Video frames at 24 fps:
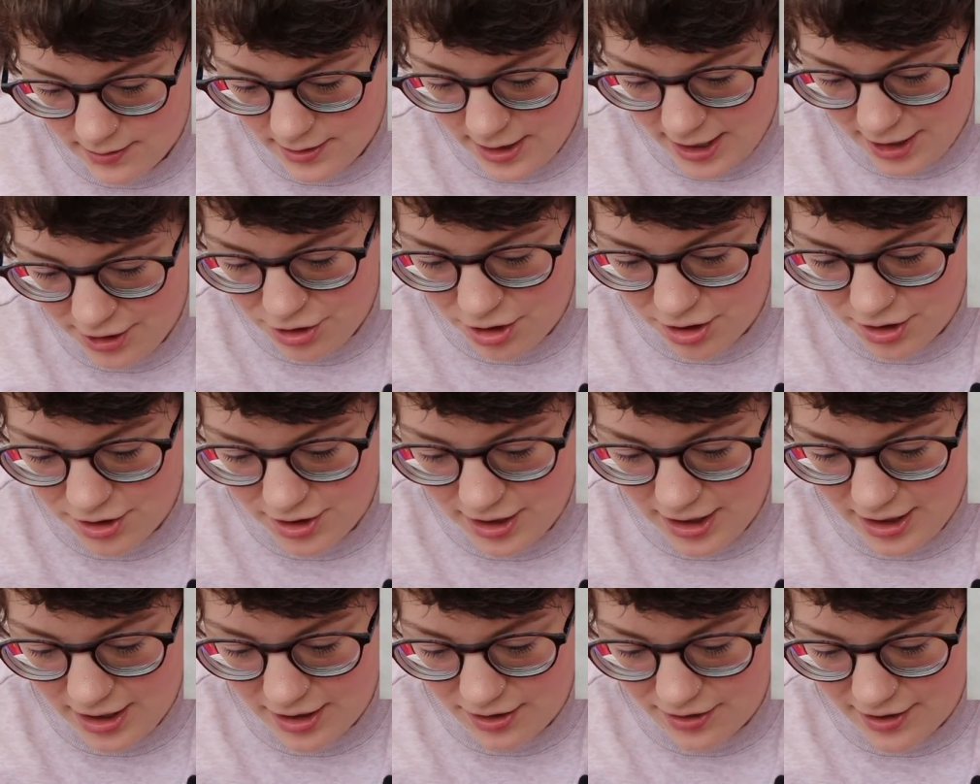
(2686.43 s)
I just
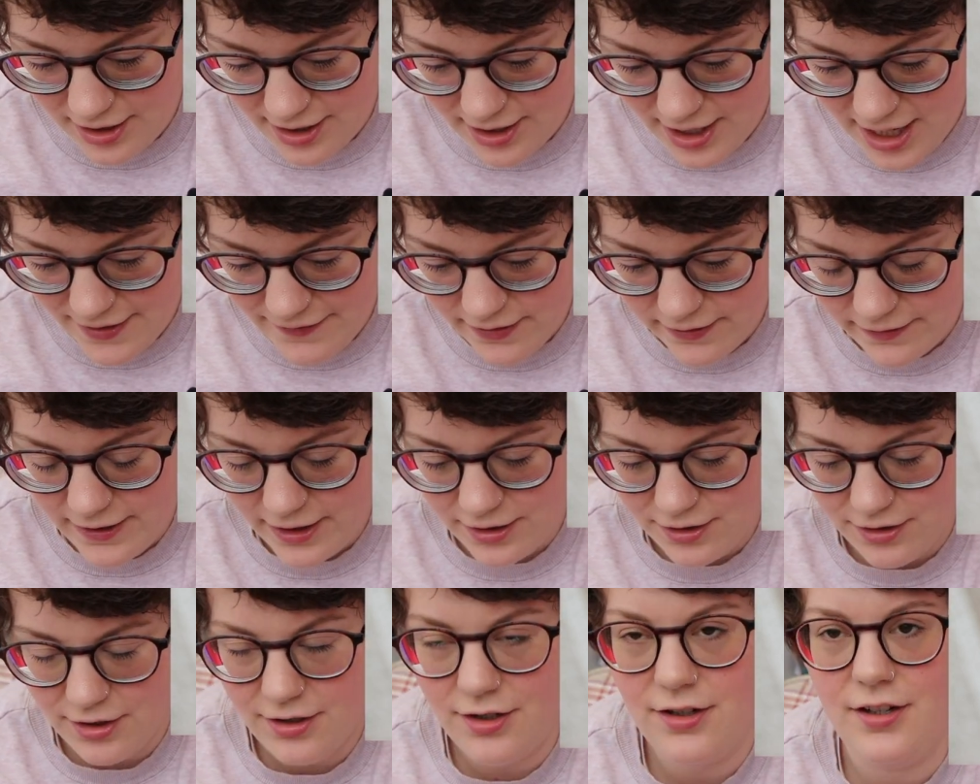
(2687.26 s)
think that
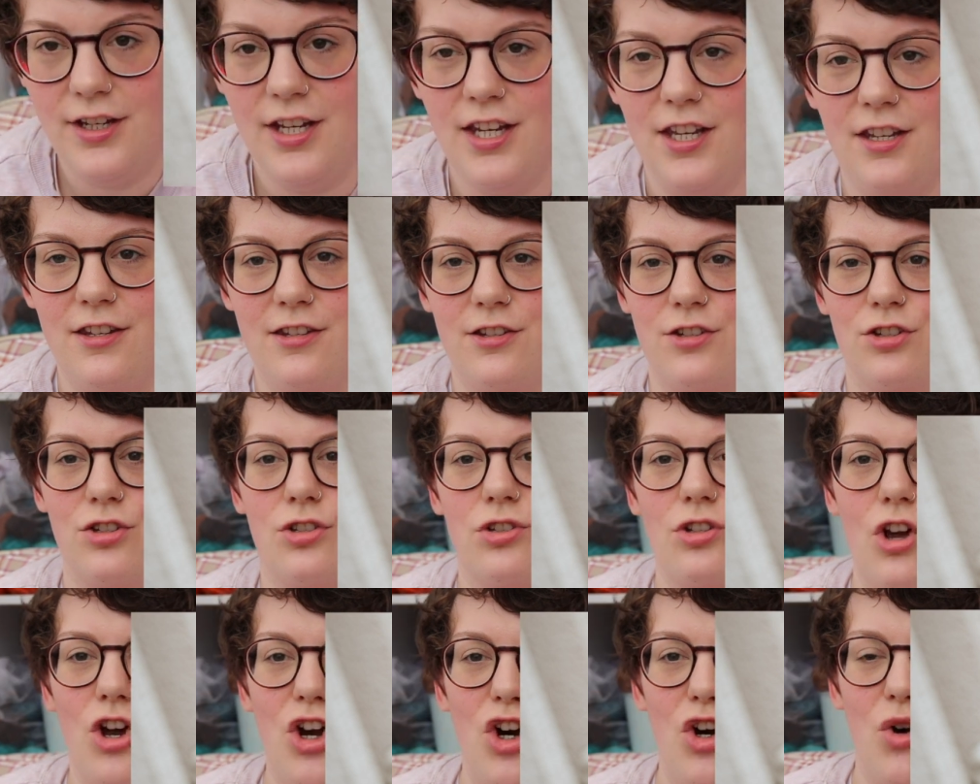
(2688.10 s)
Evervescen is
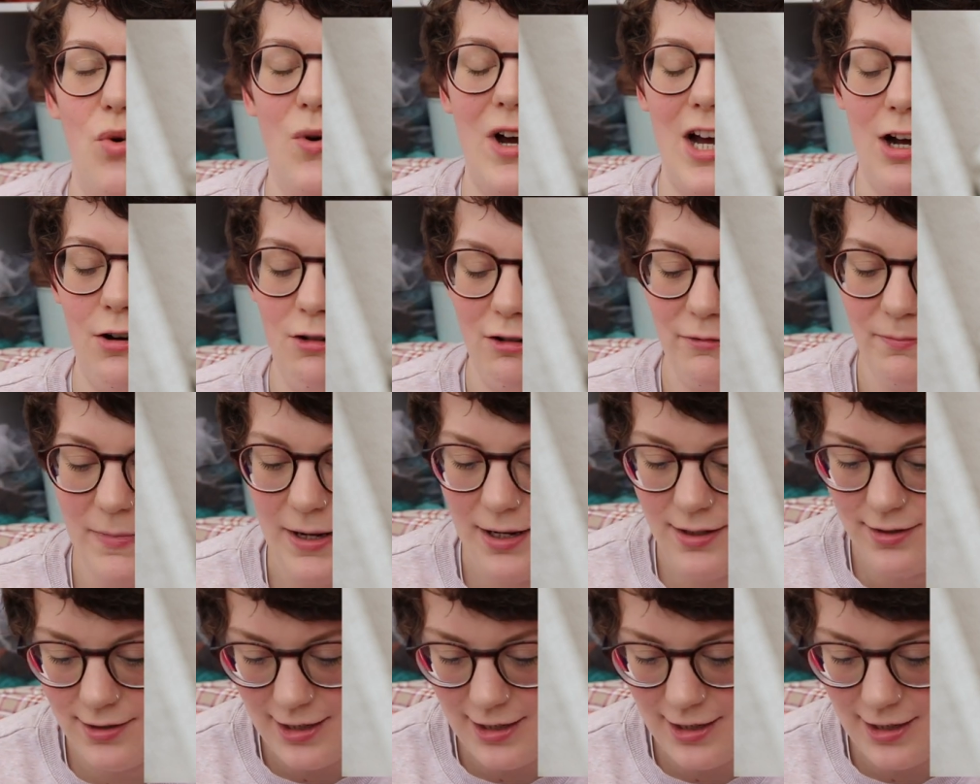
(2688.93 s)
so out of my